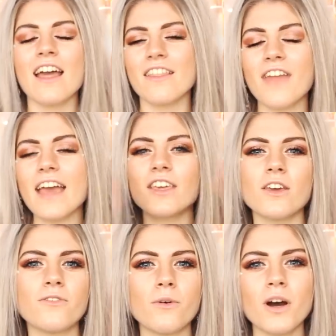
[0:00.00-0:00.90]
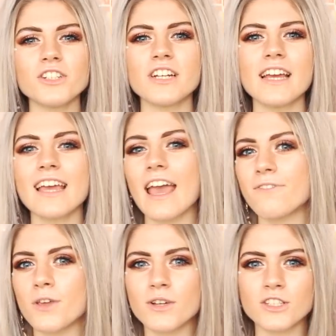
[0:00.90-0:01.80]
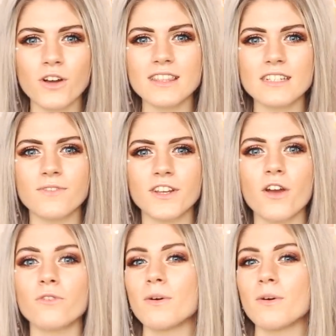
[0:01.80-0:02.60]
Thank you for watching. If you enjoyed this video,